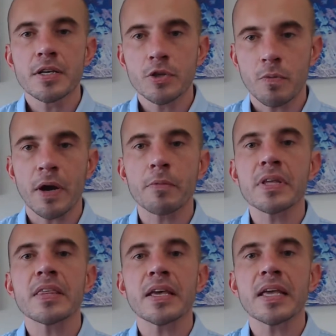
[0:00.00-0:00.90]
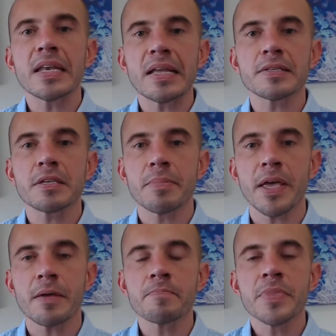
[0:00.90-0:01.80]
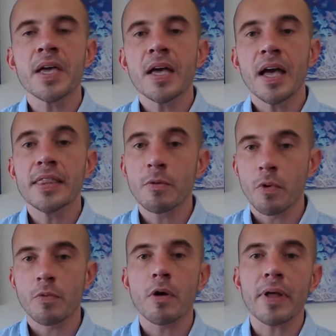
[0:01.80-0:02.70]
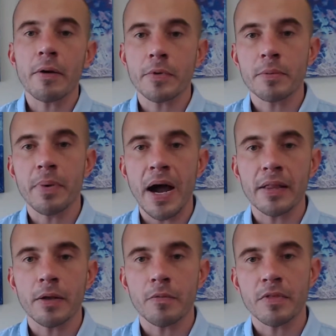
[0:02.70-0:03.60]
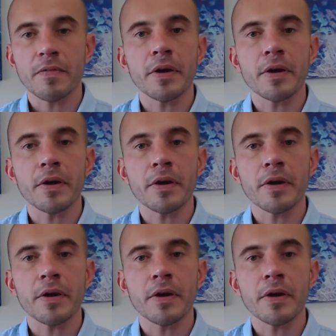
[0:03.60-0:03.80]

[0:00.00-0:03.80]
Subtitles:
to where we think it needs to be, and then we'll roll out with a pilot with